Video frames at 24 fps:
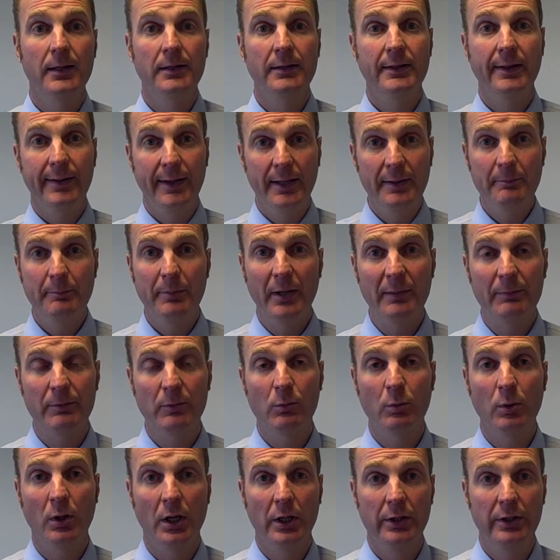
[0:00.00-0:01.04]
Now in paper
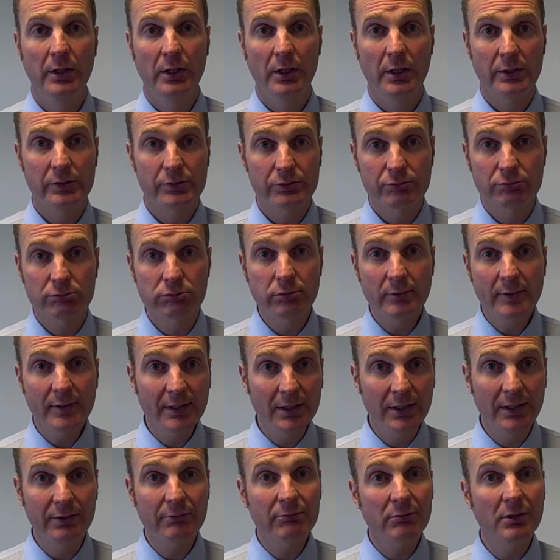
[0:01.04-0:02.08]
1, it's
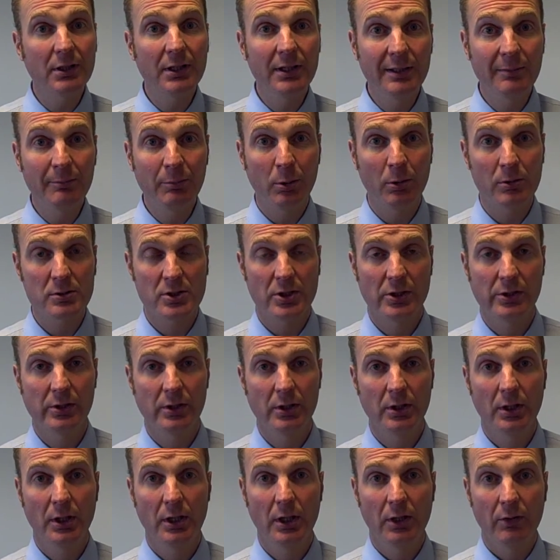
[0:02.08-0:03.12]
really, really important
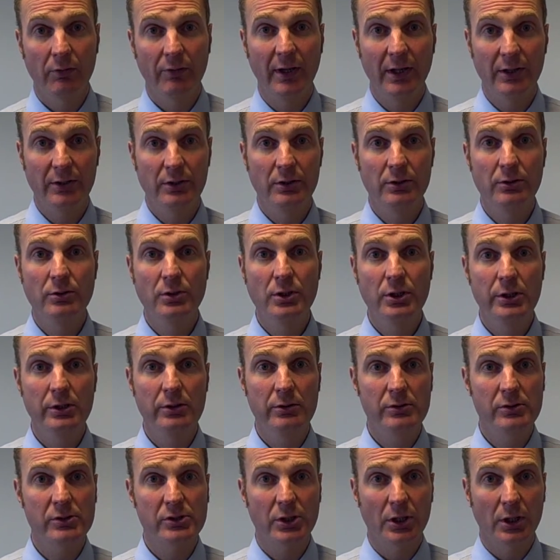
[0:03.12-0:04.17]
that you
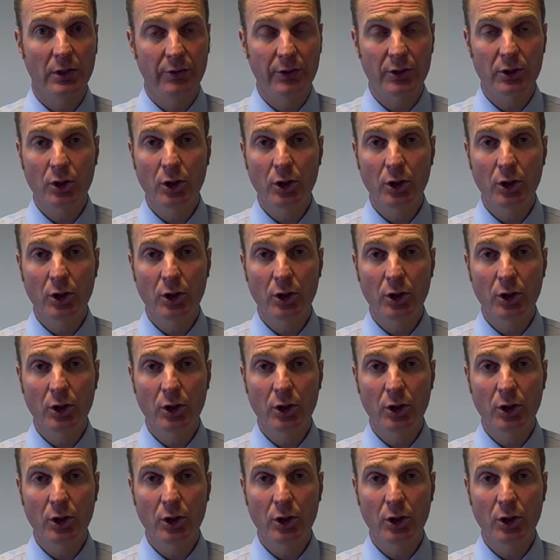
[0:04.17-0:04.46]
use the